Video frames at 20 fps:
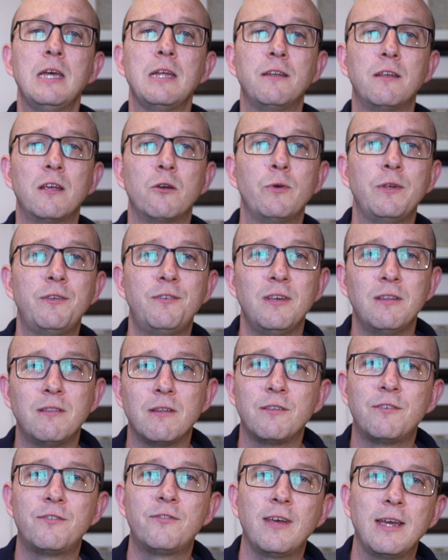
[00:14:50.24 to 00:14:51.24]
And here we see
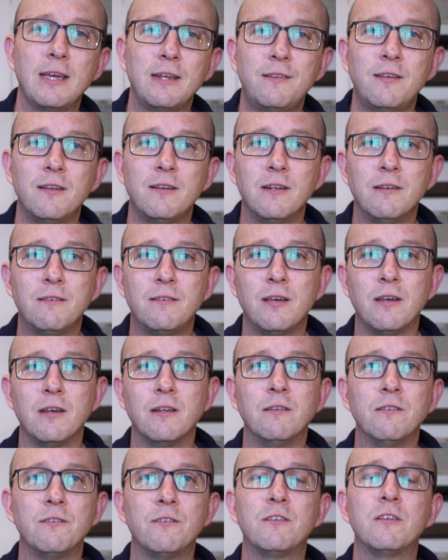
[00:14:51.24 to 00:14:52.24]
that Satan
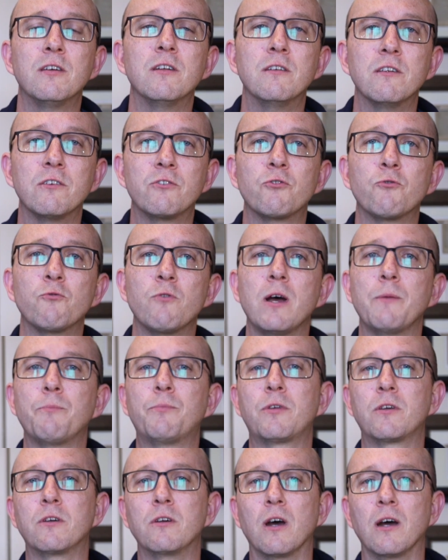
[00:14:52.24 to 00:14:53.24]
intends to
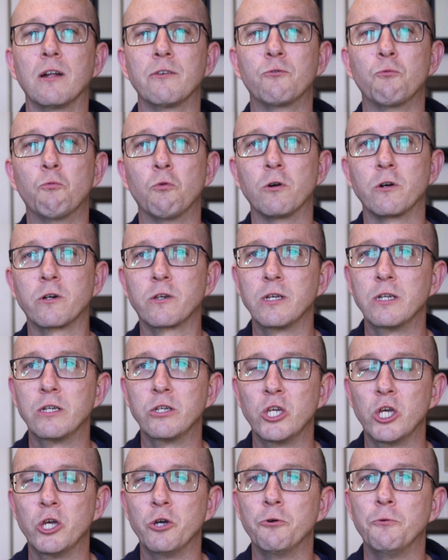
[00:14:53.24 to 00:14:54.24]
disrupt God's work
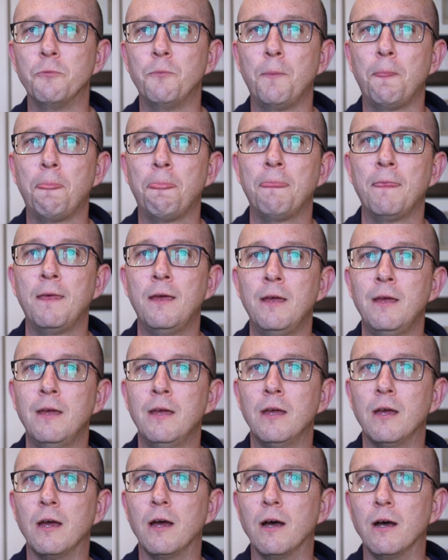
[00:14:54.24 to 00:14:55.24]
in you.
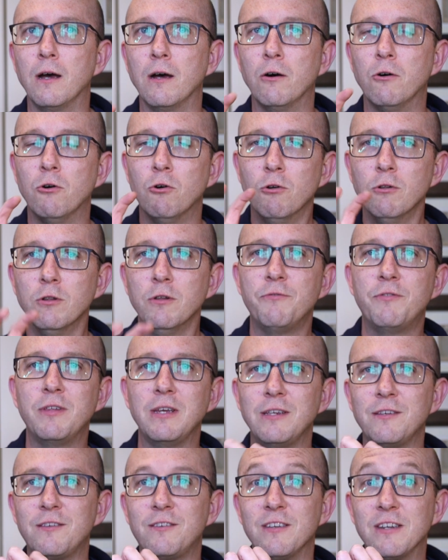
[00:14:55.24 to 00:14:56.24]
All of
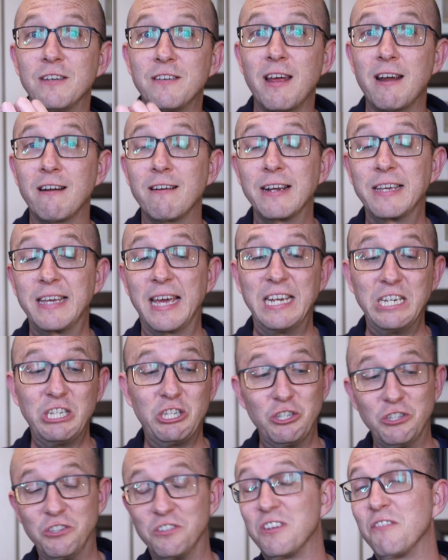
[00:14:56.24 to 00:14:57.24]
these
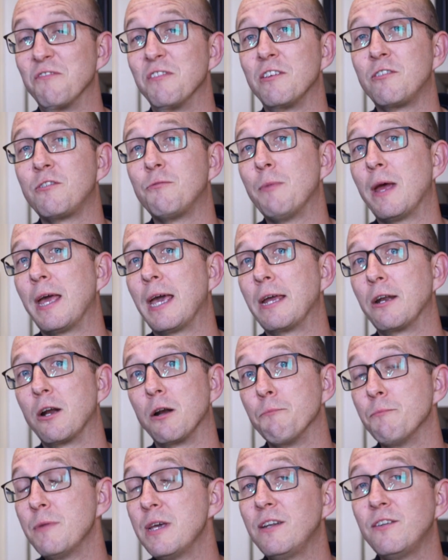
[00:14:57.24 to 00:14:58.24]
interrogations of this man
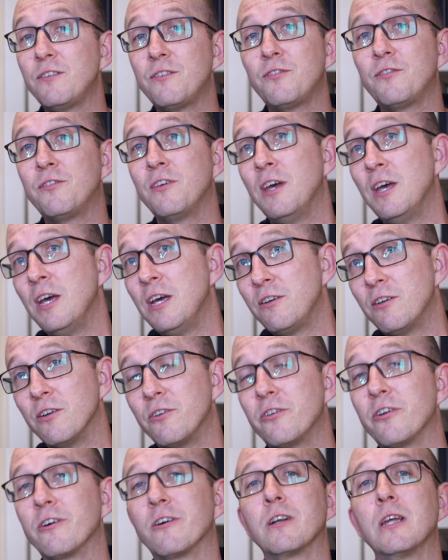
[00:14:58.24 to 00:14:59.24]
are meant to
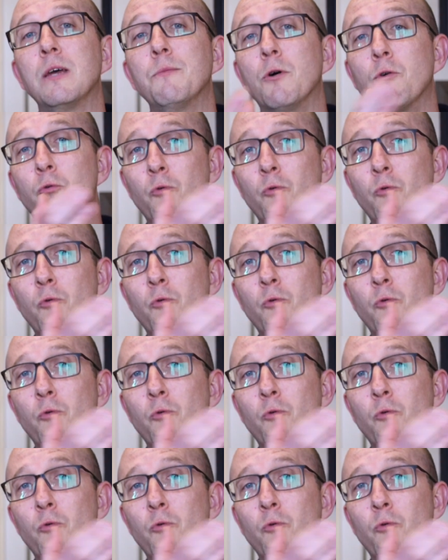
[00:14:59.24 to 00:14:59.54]
turn him